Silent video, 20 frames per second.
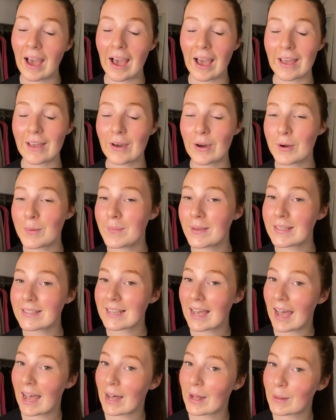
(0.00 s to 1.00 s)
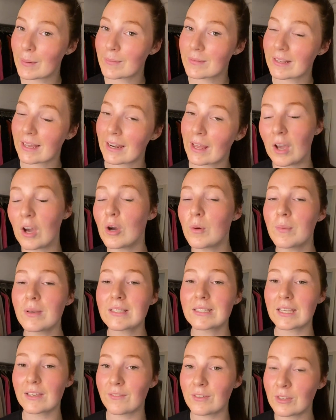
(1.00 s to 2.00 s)
I hope it's helped, and I hope it's
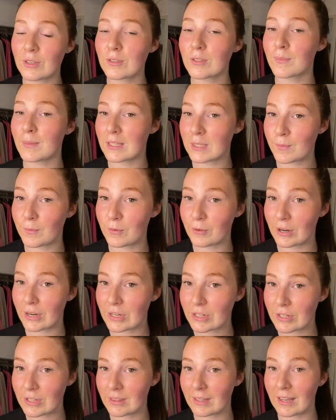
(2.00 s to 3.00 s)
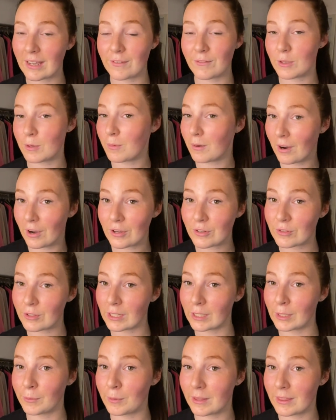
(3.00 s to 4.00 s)
given you some inspiration that if you are
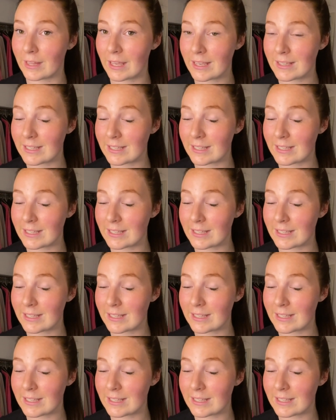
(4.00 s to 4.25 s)
struggling with this,